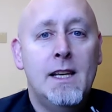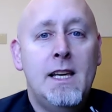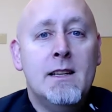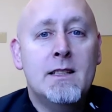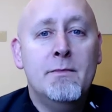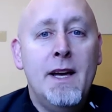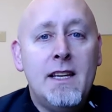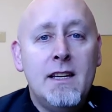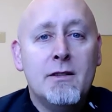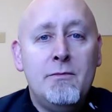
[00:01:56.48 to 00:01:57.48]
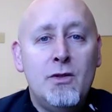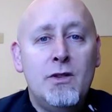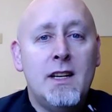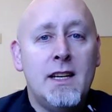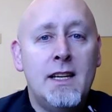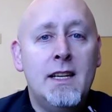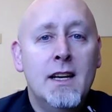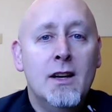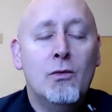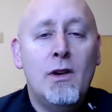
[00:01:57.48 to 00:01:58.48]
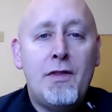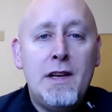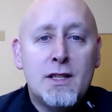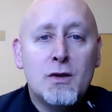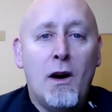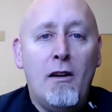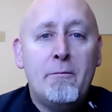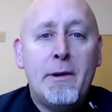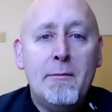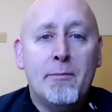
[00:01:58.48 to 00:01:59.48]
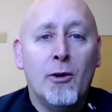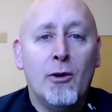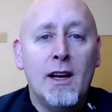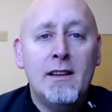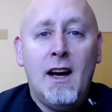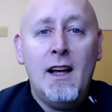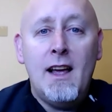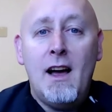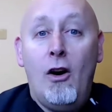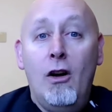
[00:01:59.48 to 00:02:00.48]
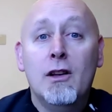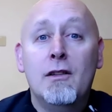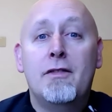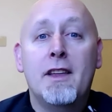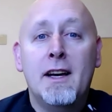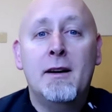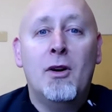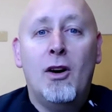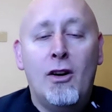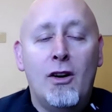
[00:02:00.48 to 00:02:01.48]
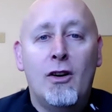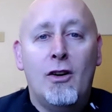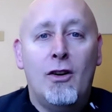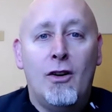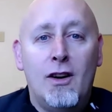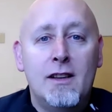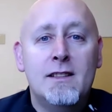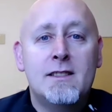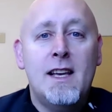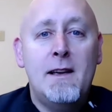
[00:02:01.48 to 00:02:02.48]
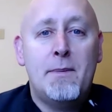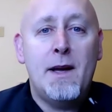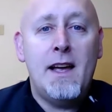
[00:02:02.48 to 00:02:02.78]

He is making community with these 12 people, and not all of them are on the same